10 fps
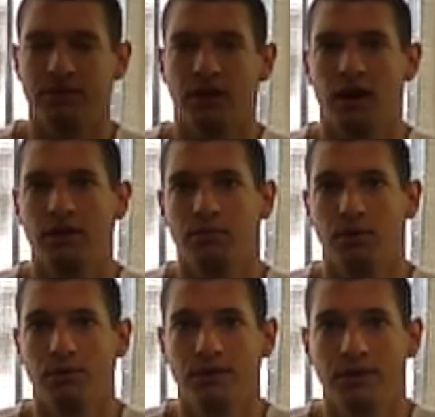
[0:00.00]
it's a higher
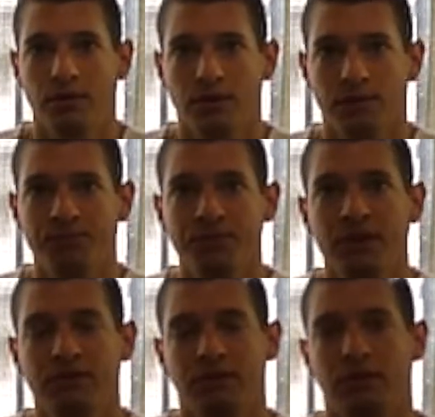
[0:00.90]
protein yogurt.
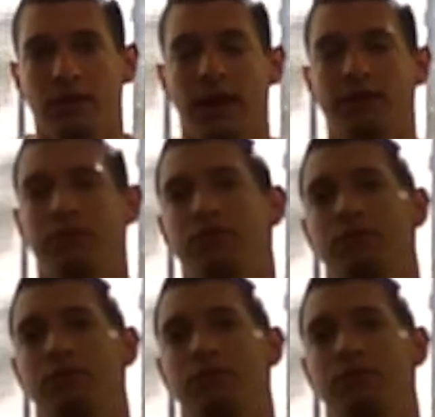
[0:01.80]
So you can add your own